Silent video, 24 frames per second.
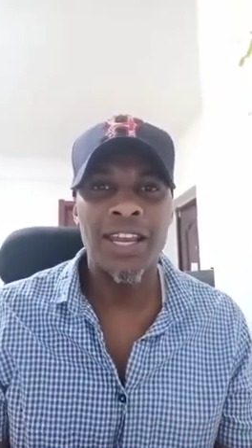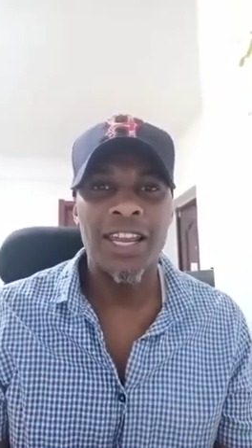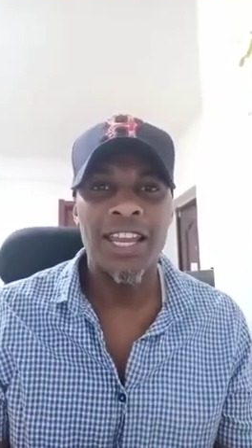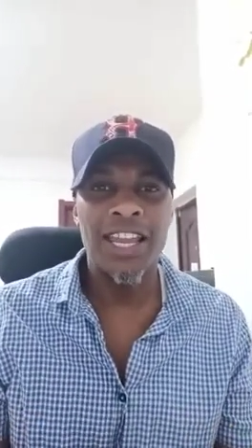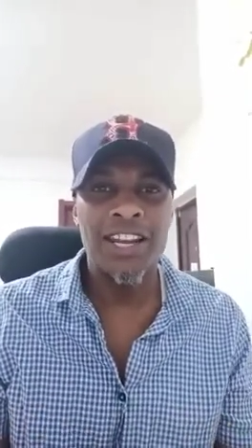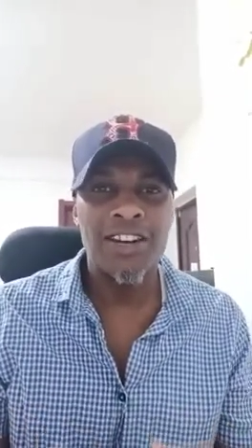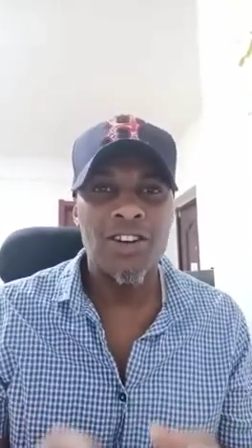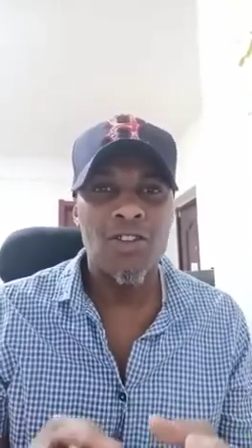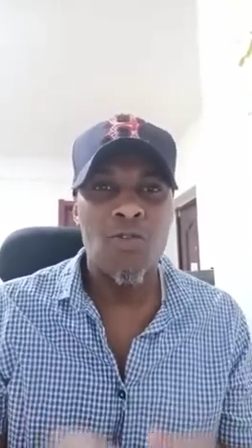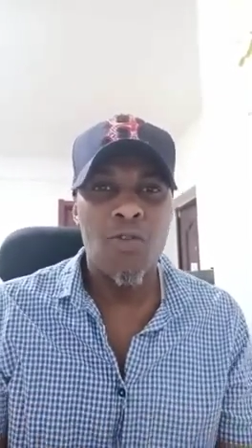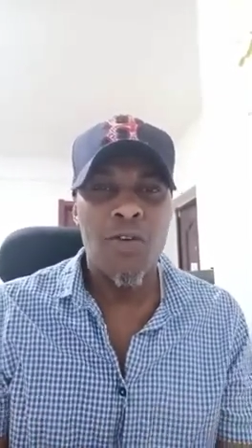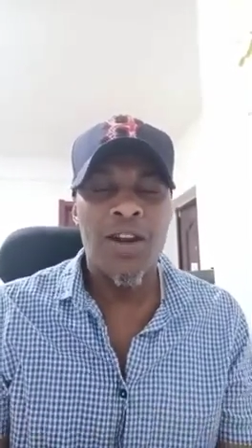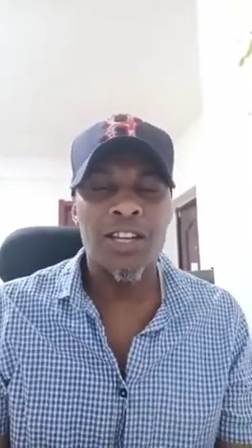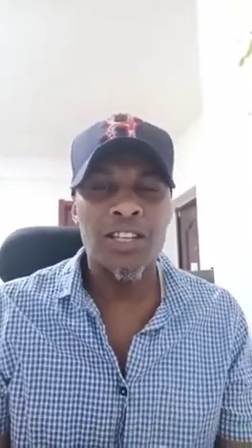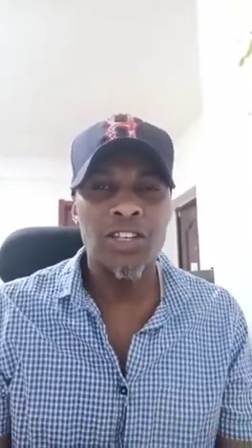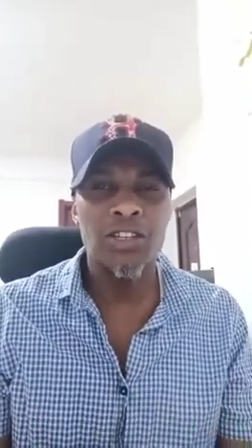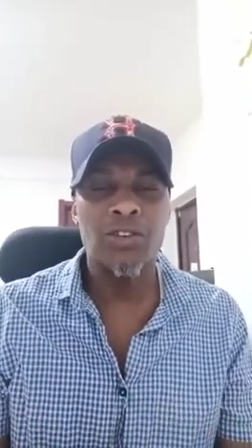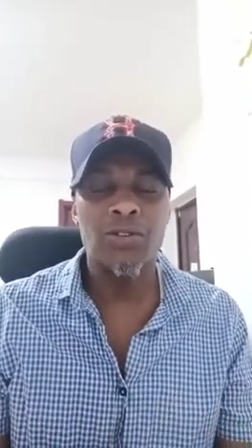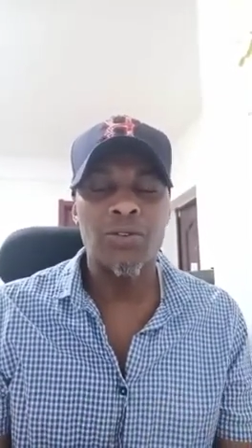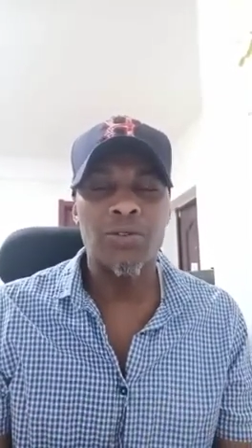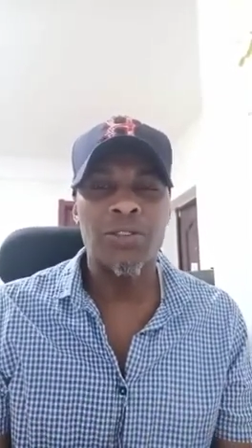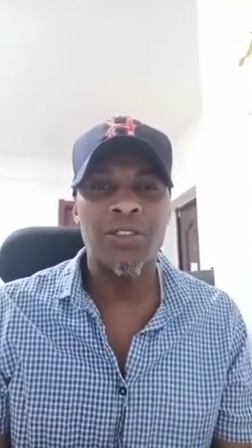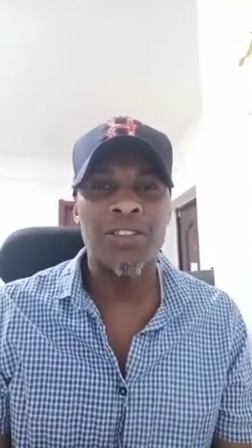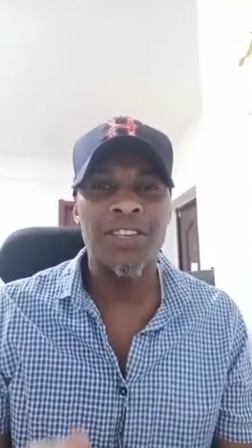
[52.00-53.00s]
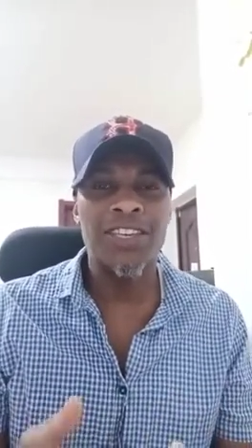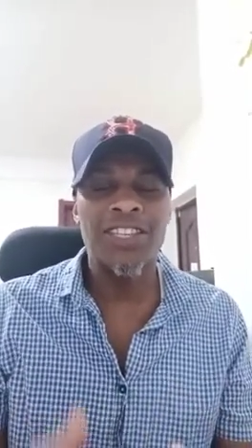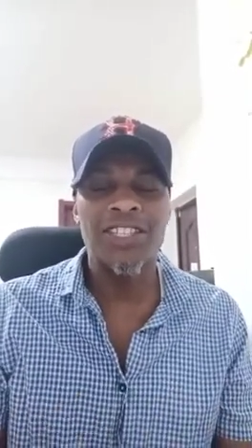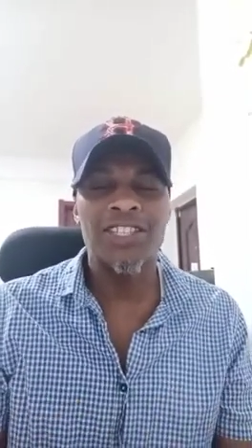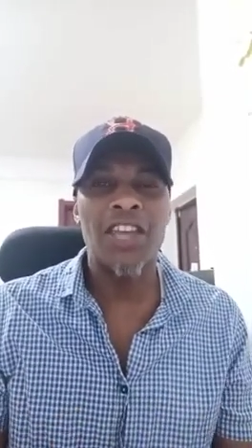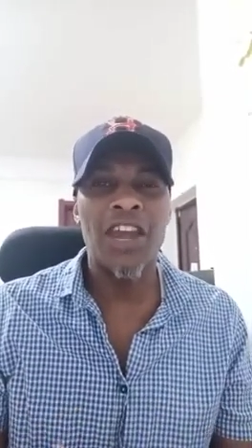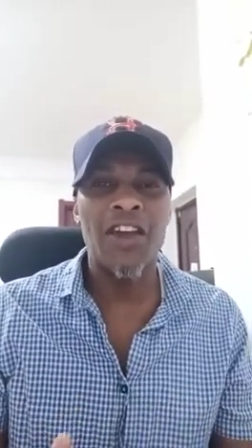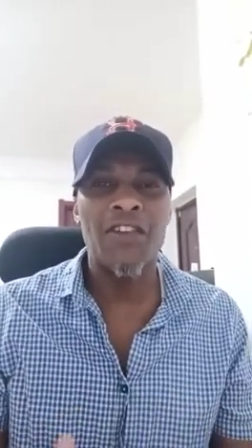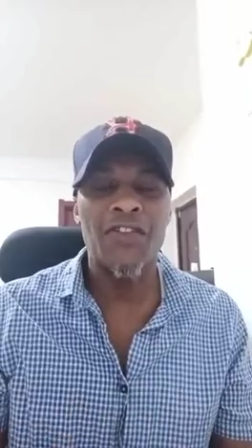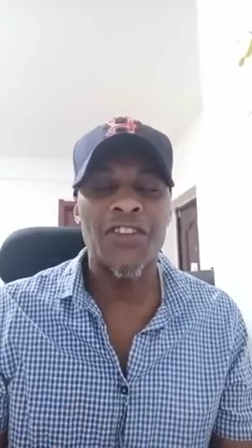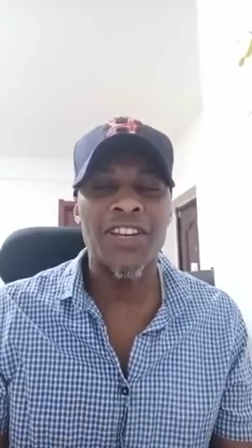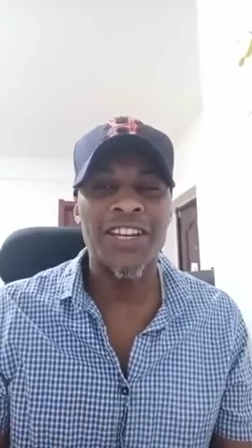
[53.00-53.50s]
In Guangzhou,
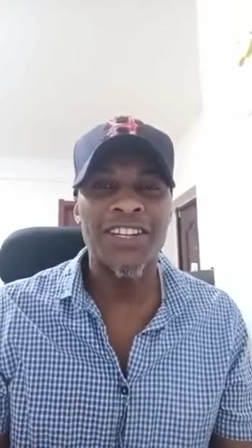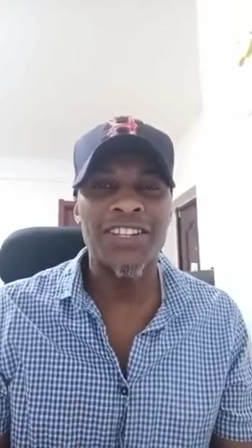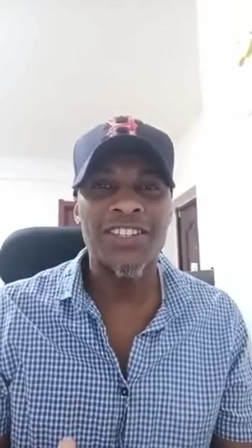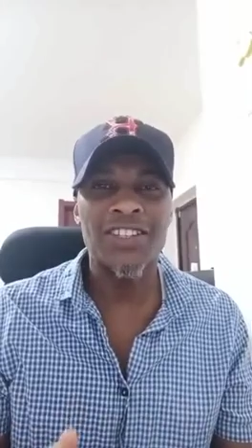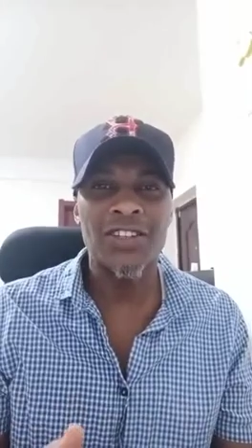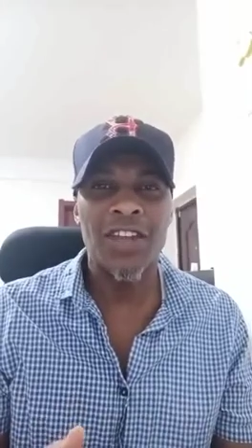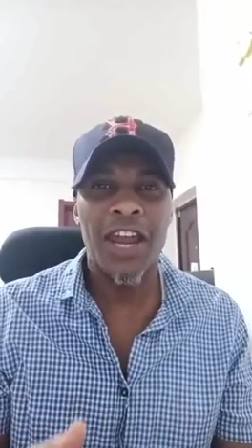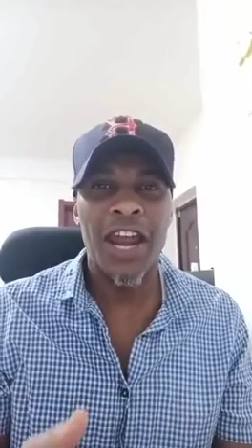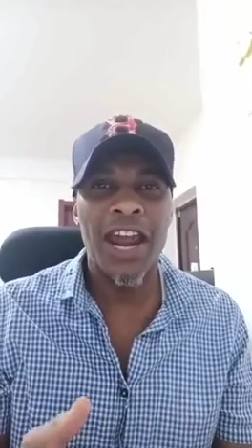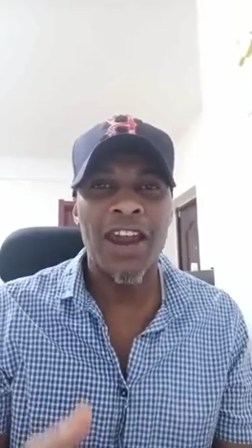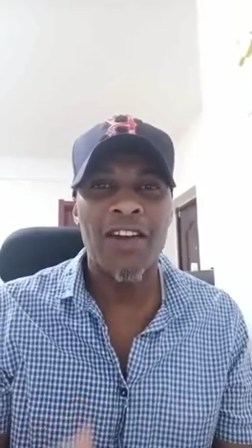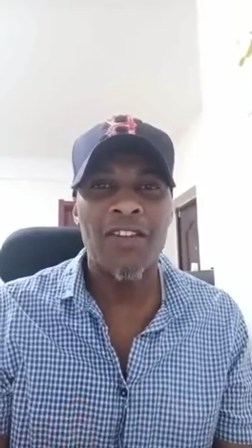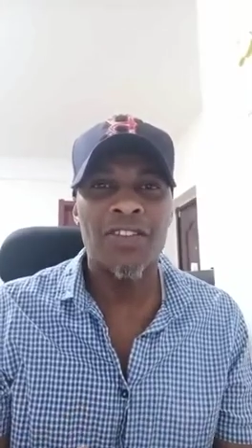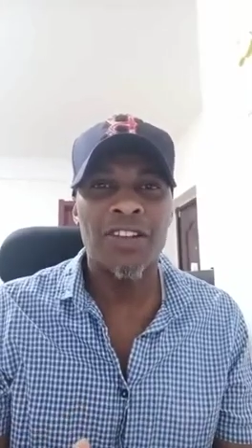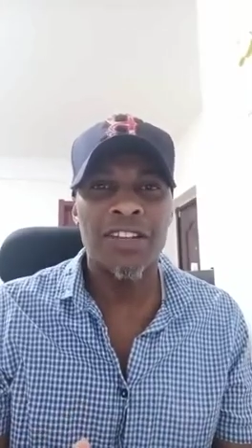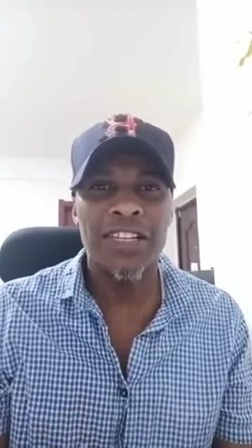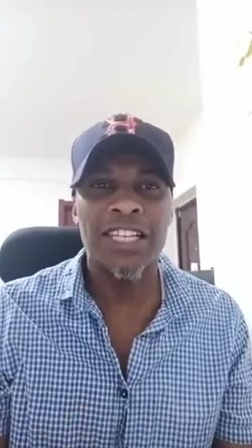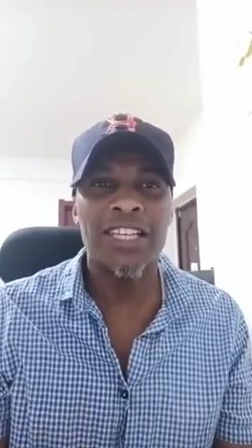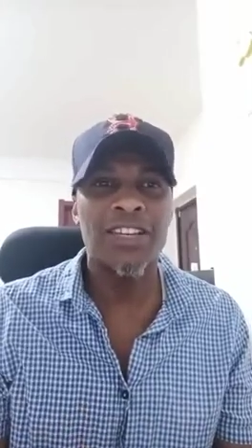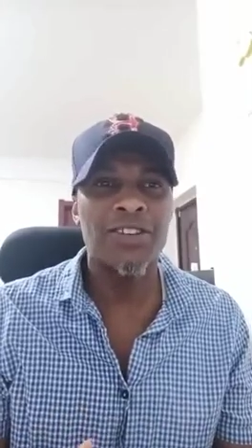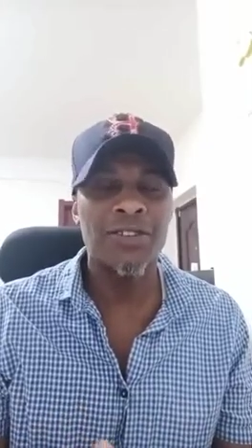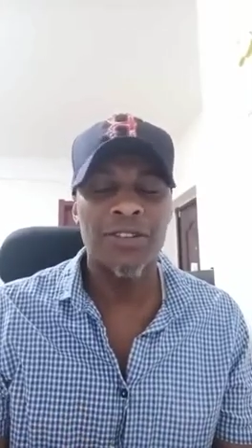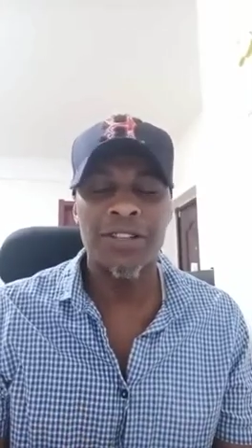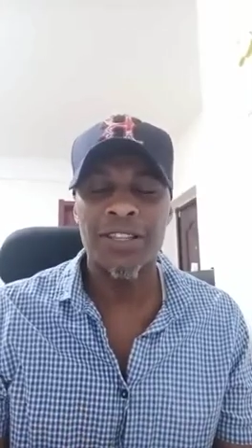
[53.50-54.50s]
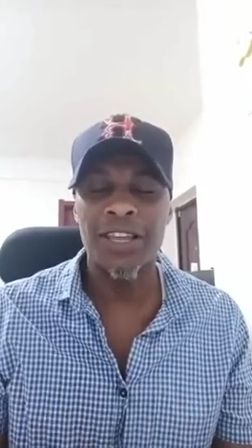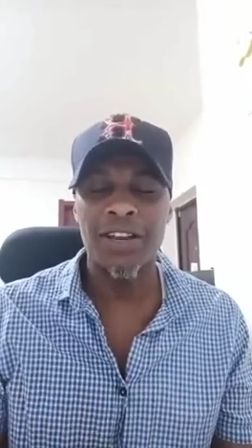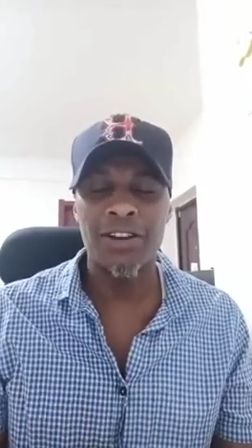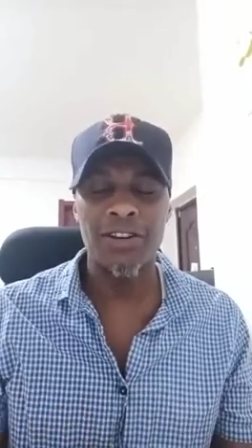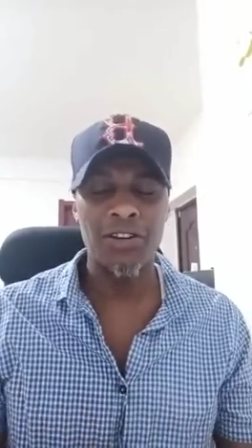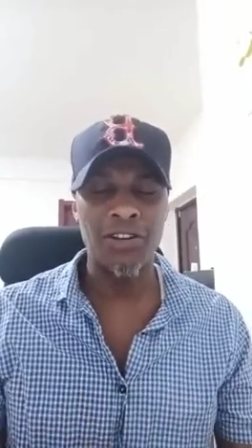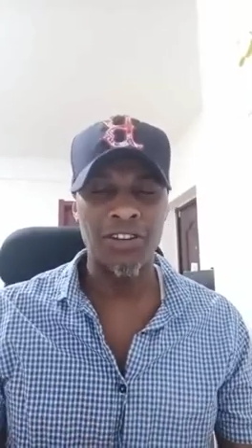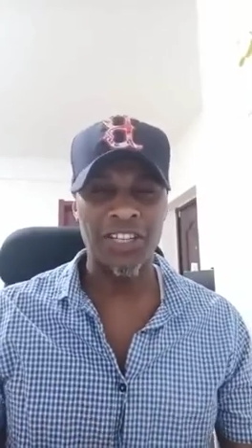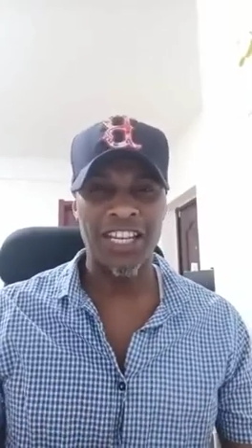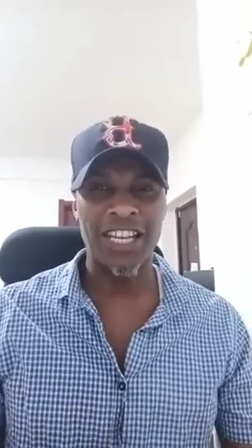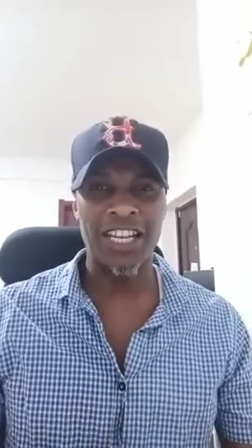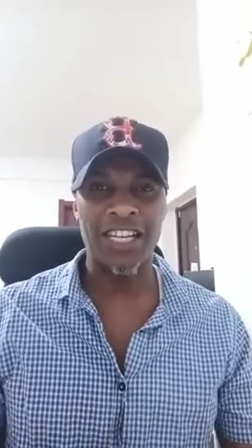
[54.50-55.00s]
these Africans are legal. They are
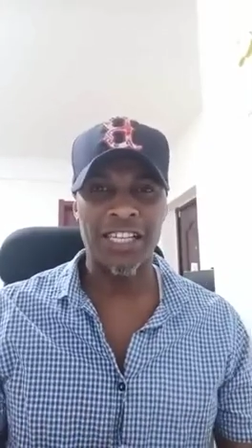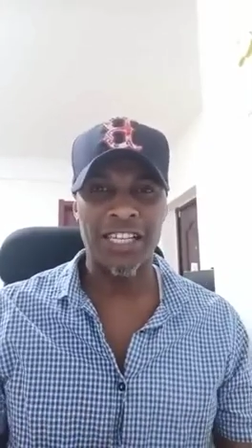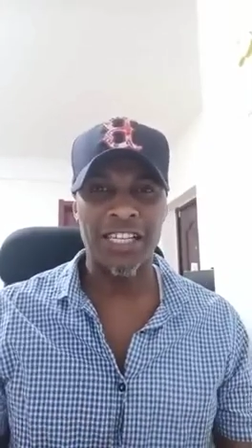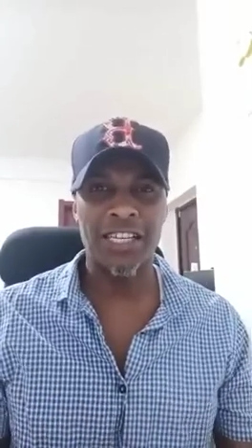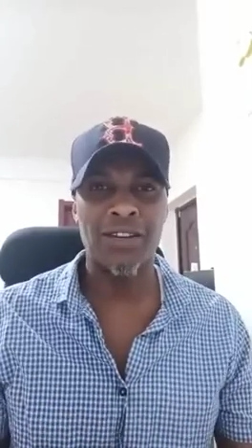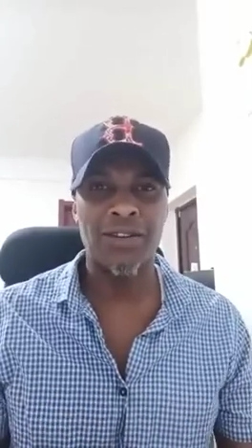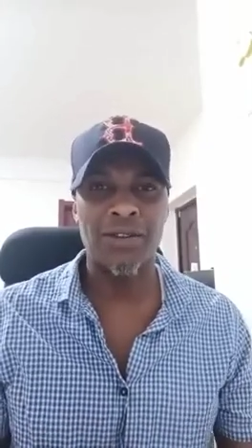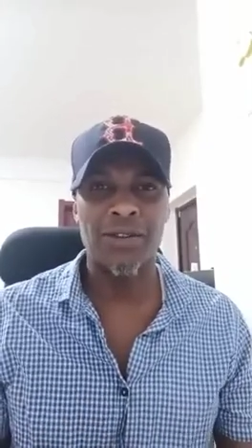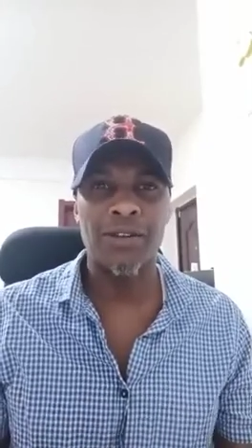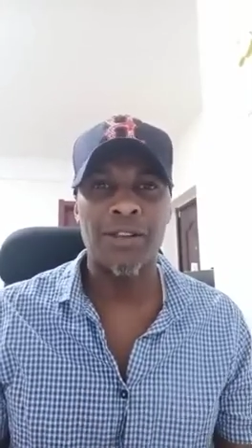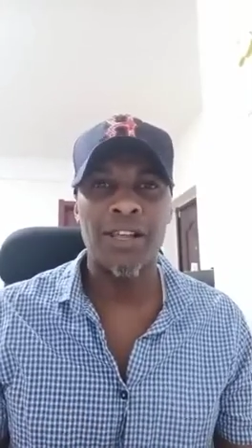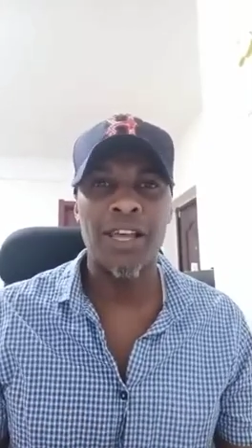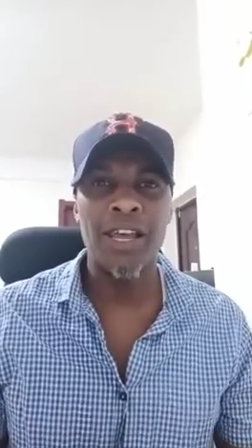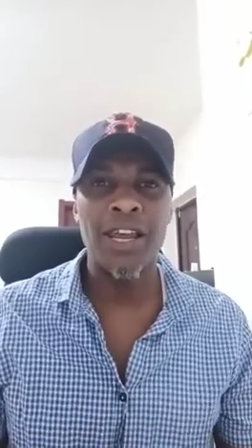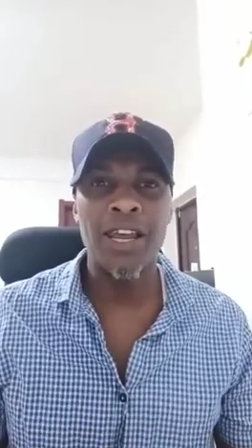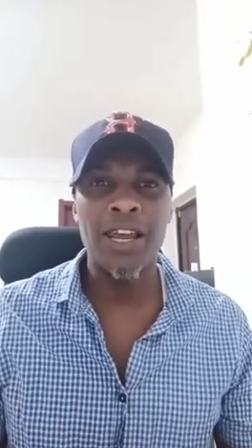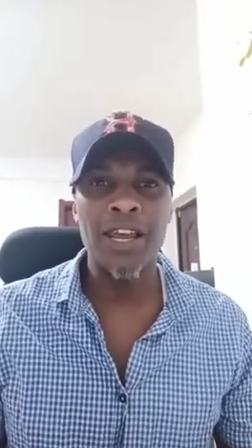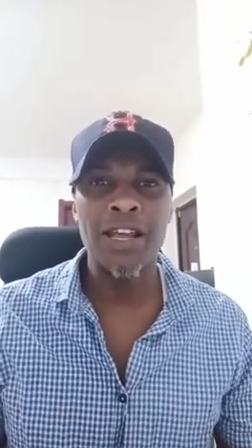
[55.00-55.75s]
not illegal.